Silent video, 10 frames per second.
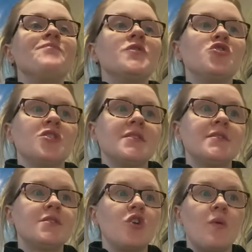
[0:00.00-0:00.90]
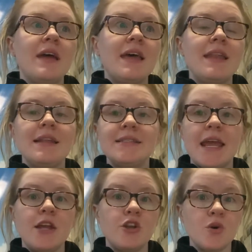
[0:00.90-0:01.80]
just go ahead and
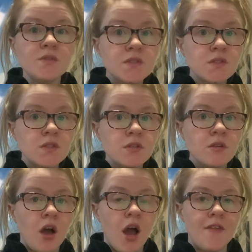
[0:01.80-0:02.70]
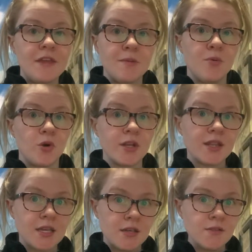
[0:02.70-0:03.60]
take notes on the important
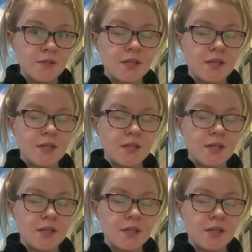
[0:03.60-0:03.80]
things,